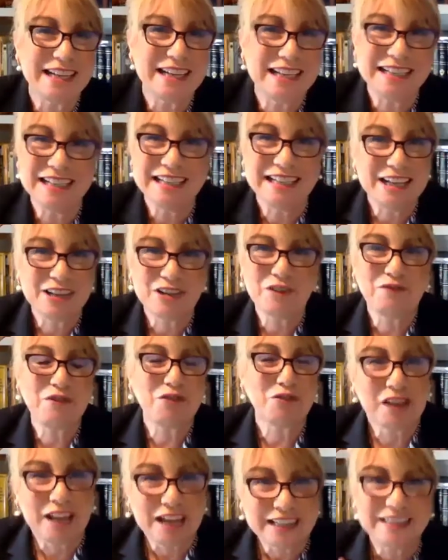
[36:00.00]
in an interview
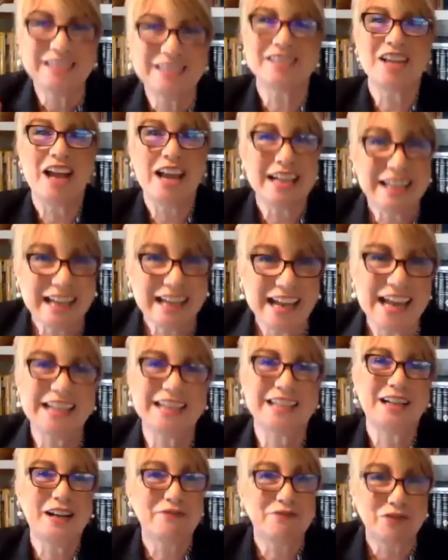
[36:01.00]
like this, I can't
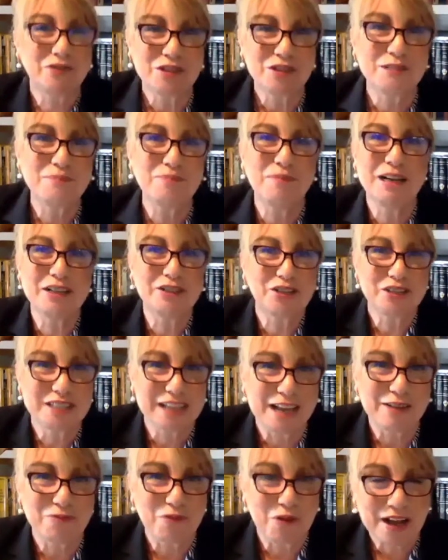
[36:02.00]
cover as much as
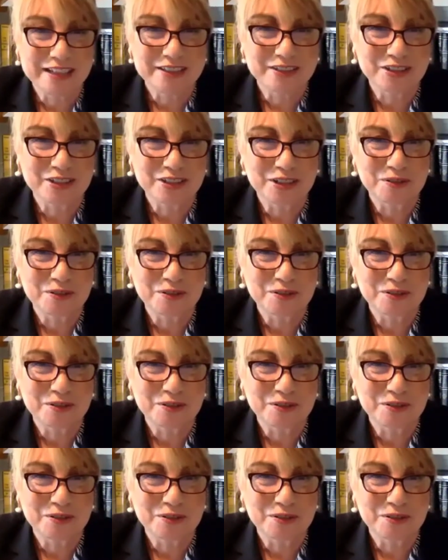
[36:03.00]
I want to.